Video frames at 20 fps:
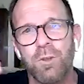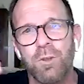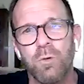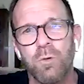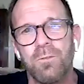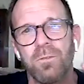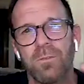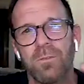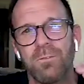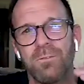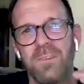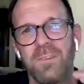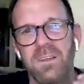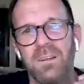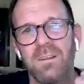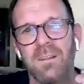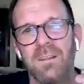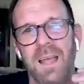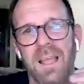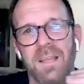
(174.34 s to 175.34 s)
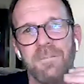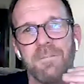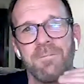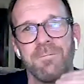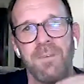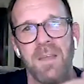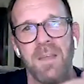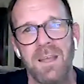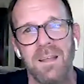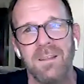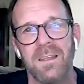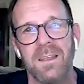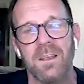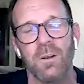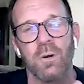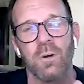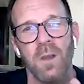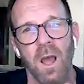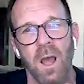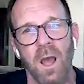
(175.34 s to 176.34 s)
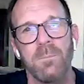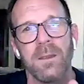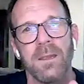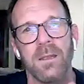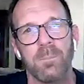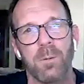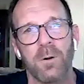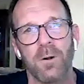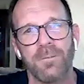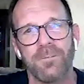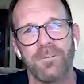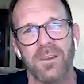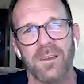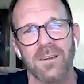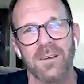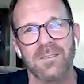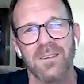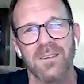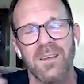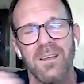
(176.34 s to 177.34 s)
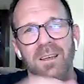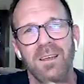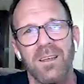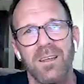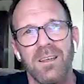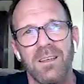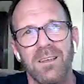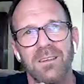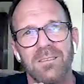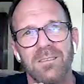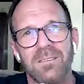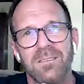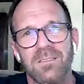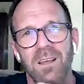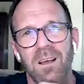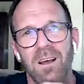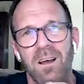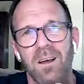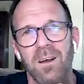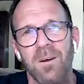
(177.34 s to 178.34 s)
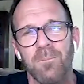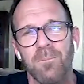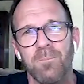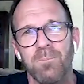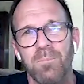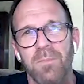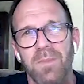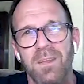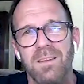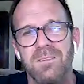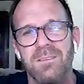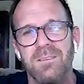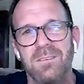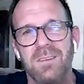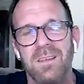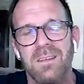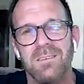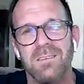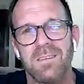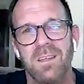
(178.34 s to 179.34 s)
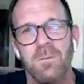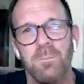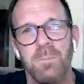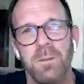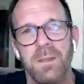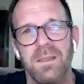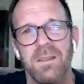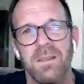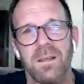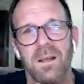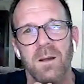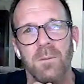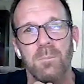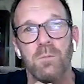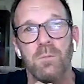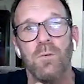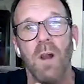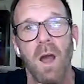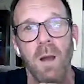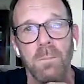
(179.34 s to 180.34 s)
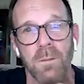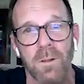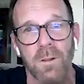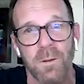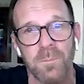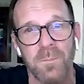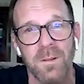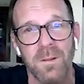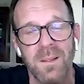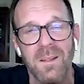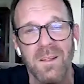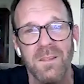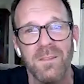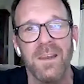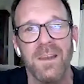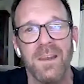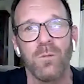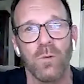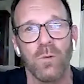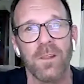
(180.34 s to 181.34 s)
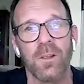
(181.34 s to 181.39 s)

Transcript: you've feel like failing or not being perfect is going to be a problem that it